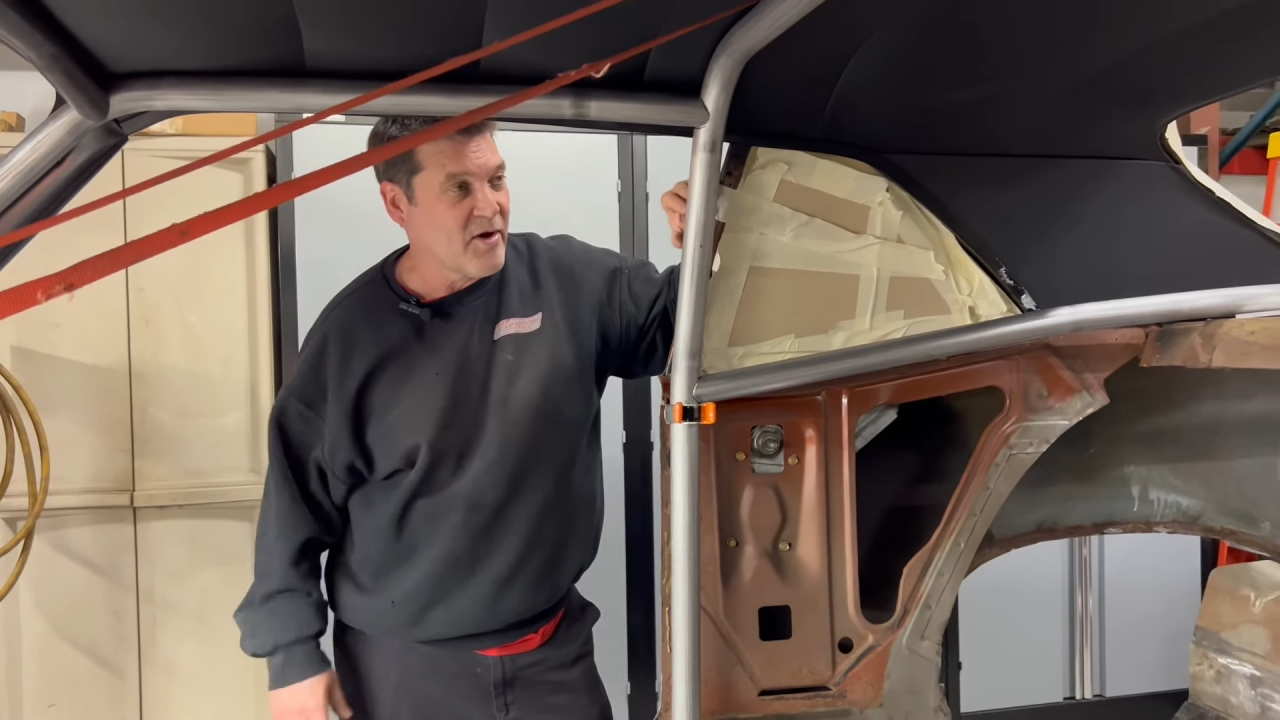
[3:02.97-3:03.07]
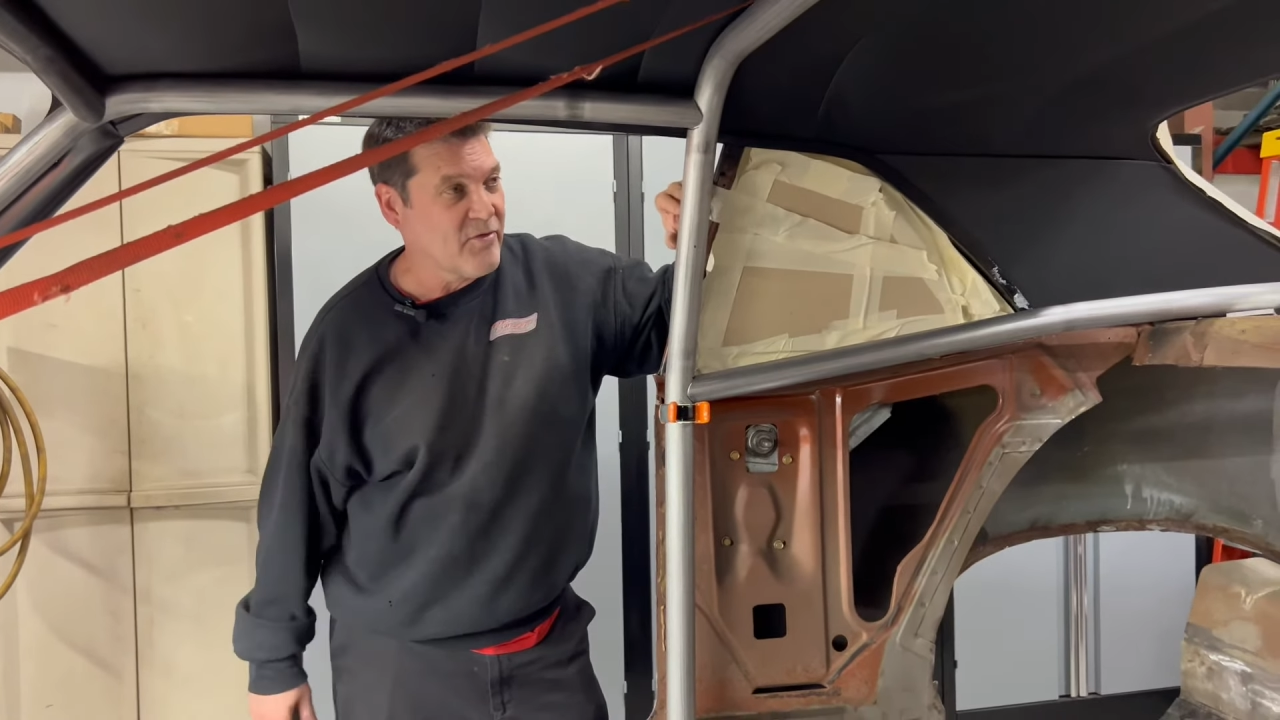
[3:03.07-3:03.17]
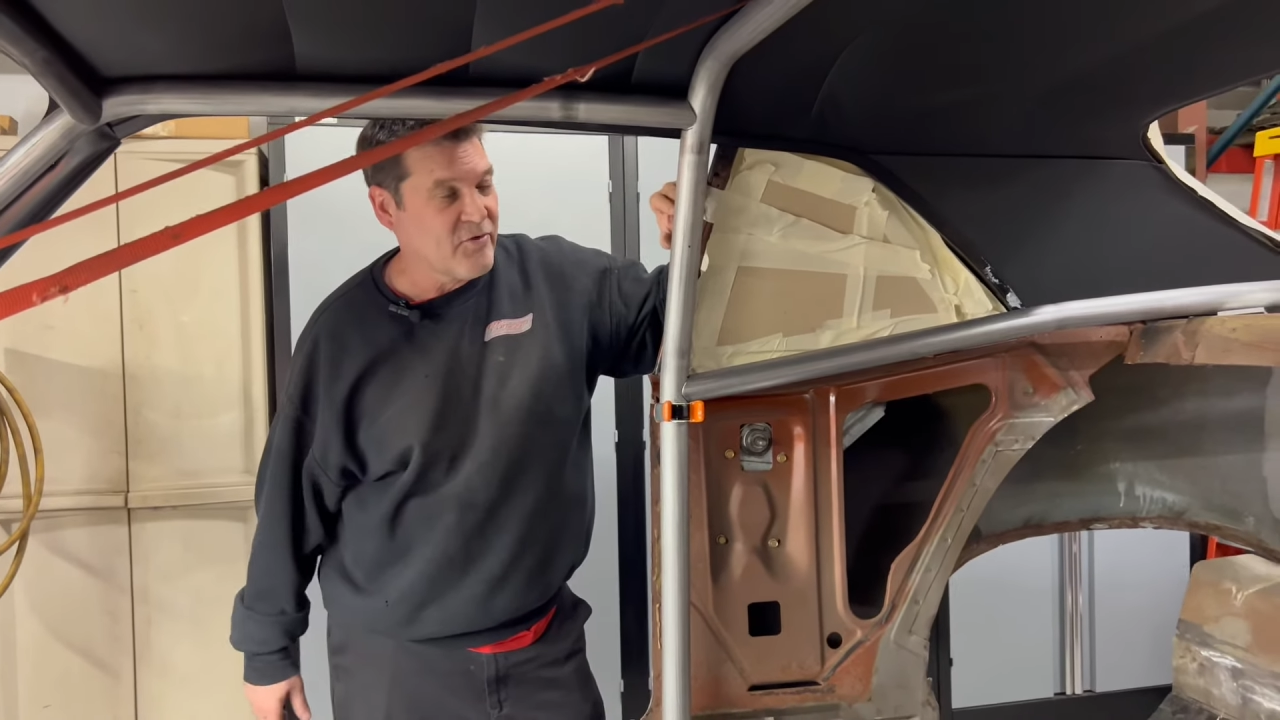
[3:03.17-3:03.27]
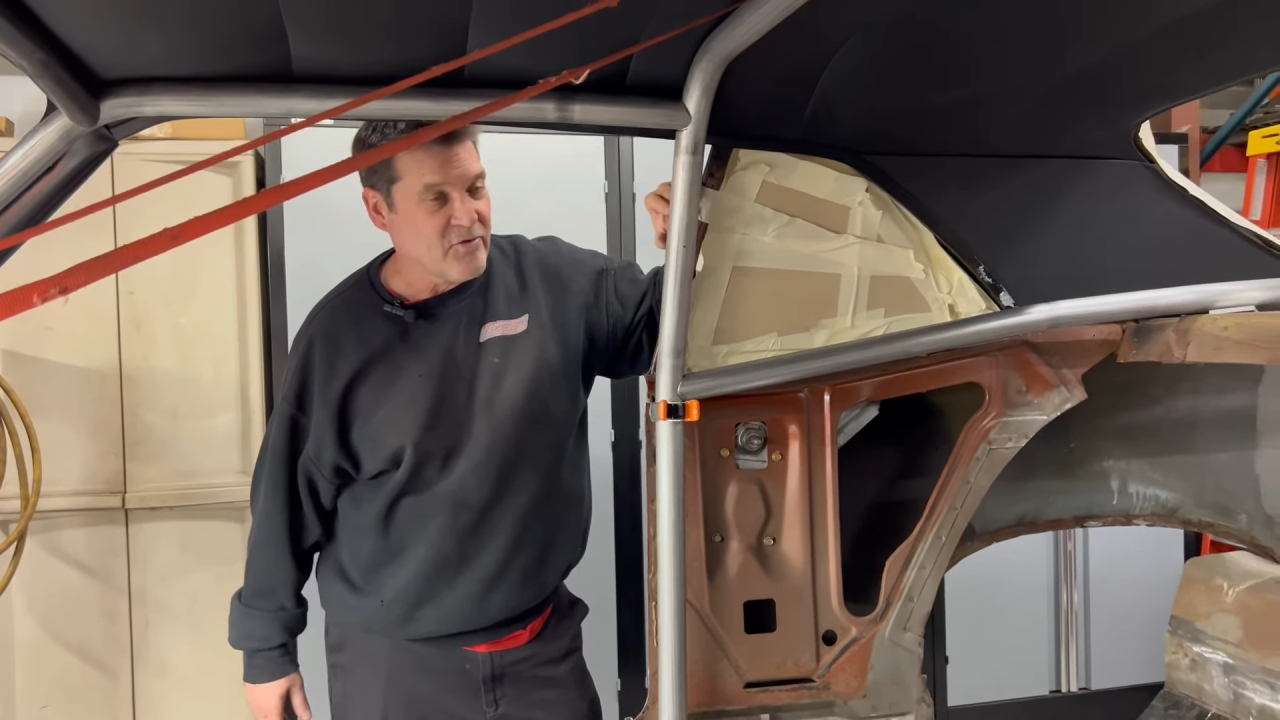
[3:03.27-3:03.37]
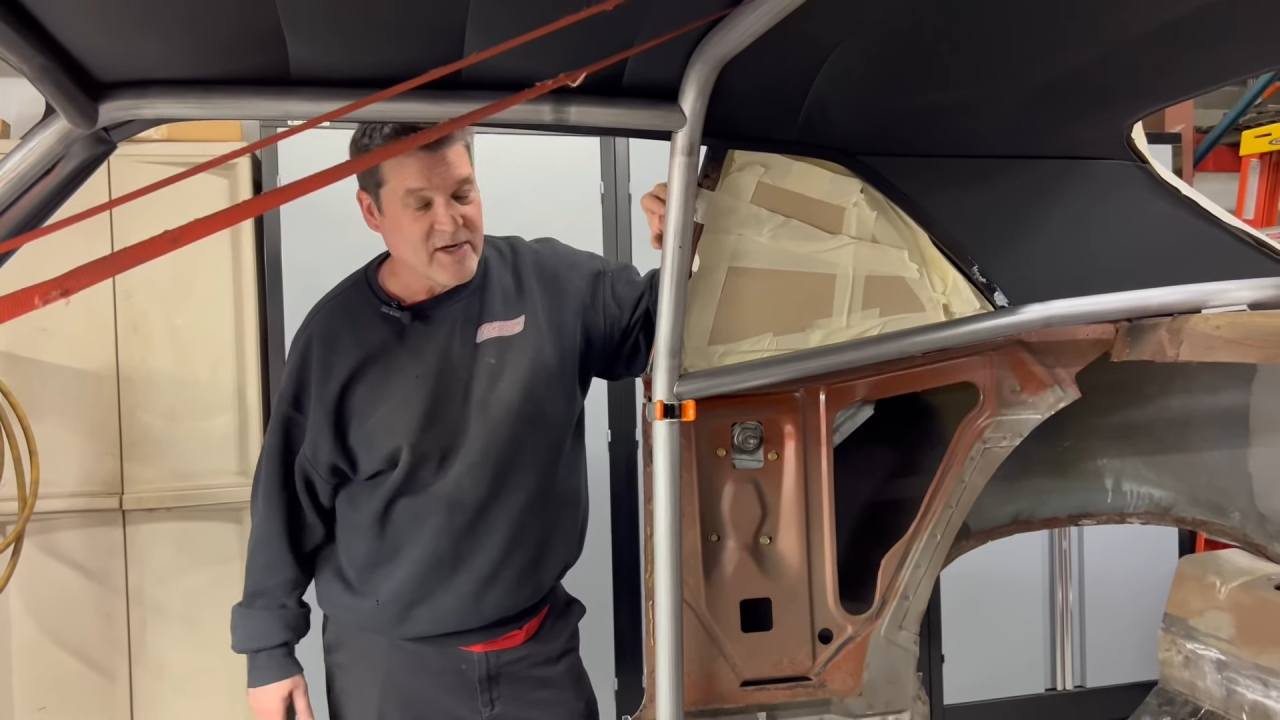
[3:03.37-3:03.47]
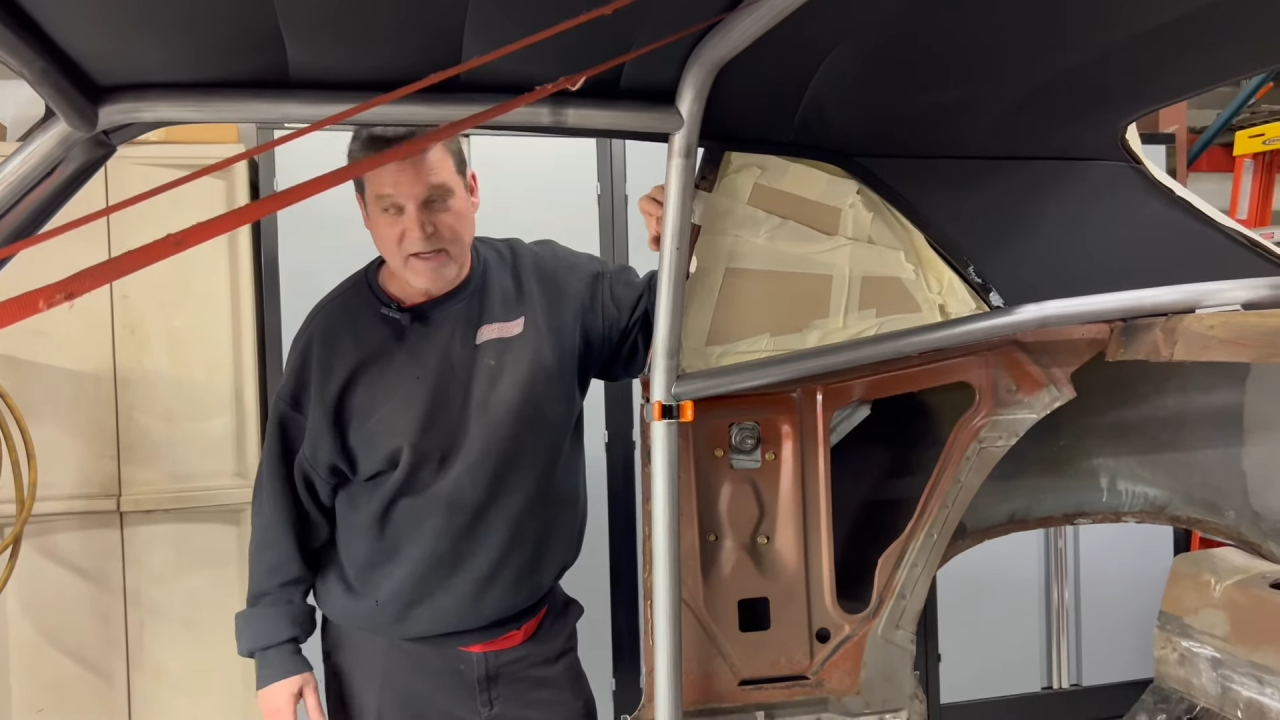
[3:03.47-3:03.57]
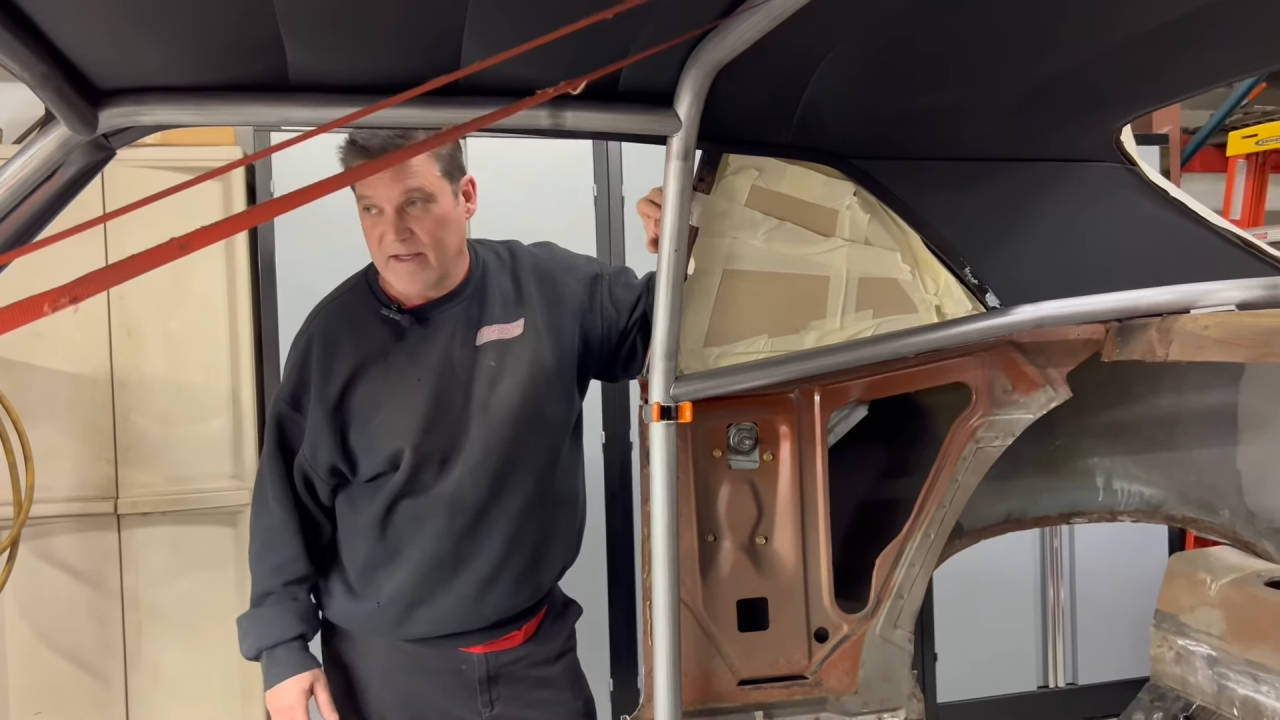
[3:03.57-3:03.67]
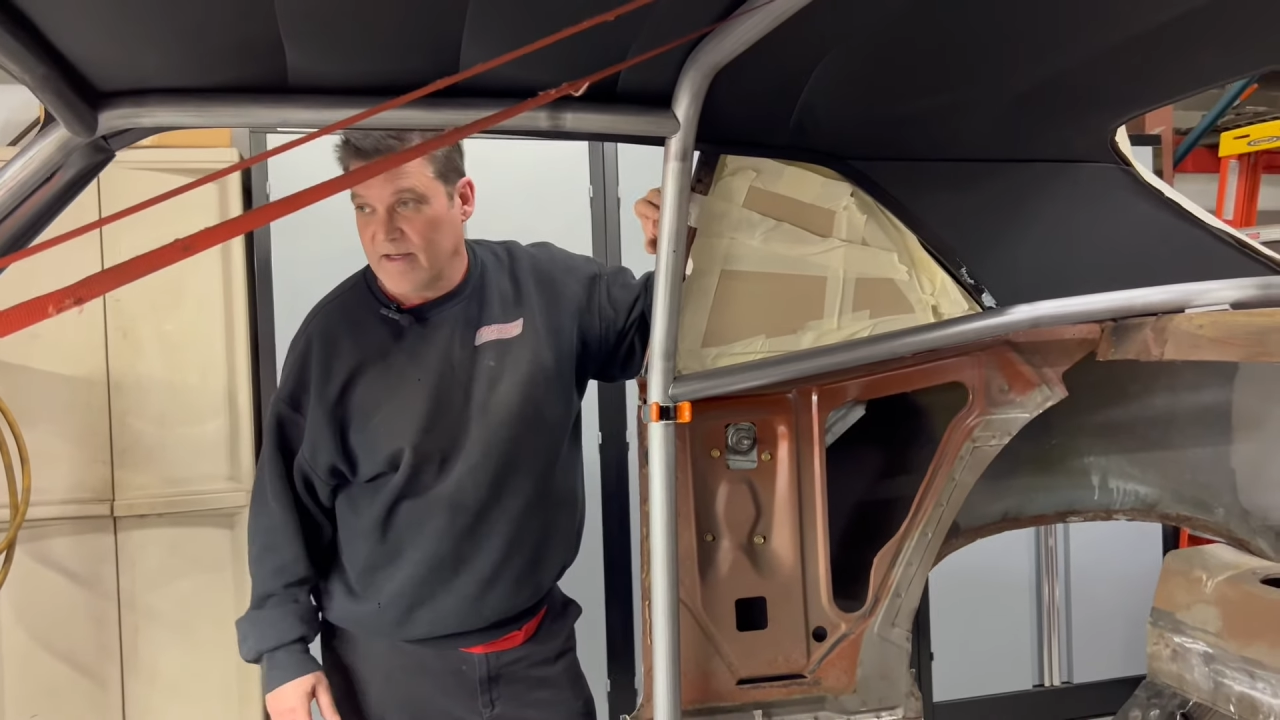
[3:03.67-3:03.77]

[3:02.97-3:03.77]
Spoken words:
part 3.